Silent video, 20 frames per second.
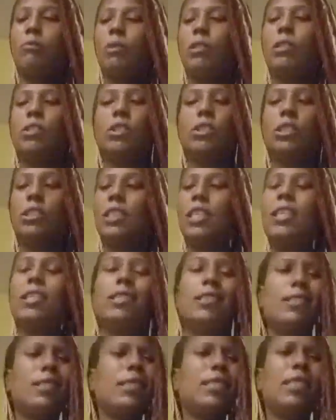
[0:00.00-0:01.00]
and just get the
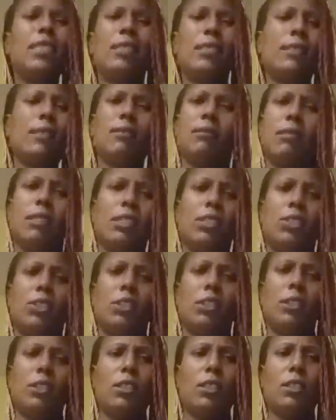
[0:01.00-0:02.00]
10. That's
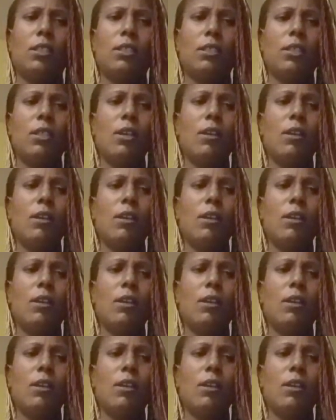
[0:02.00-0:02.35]
just it.